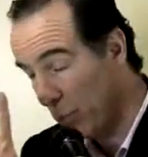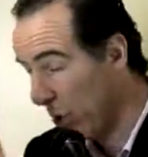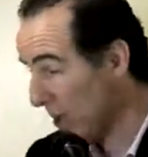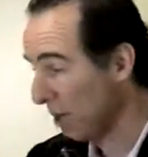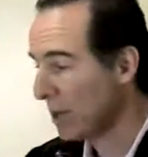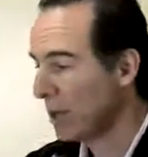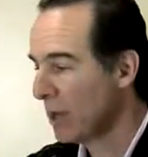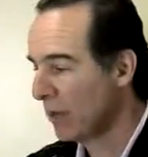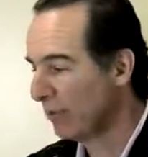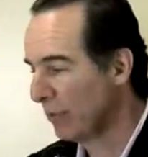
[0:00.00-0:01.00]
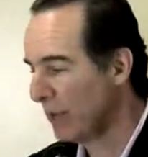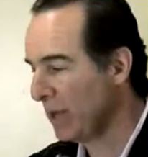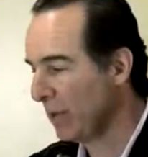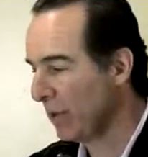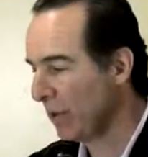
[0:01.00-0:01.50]
The one, to
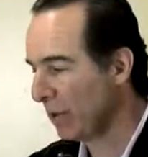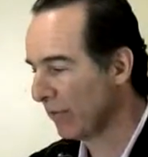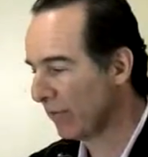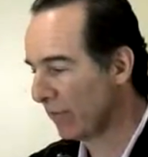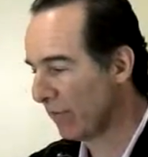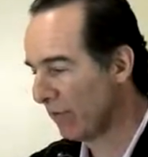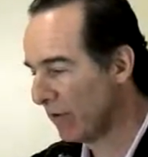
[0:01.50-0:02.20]
me, the sort of